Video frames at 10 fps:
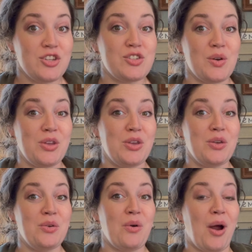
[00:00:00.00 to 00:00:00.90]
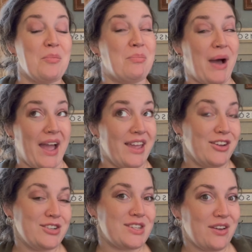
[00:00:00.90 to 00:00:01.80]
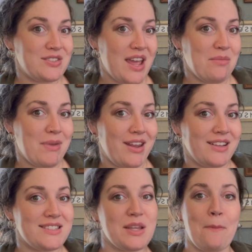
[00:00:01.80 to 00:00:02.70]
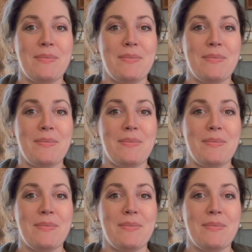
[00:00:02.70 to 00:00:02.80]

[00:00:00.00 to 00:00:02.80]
So you are buying yourself 10 minutes,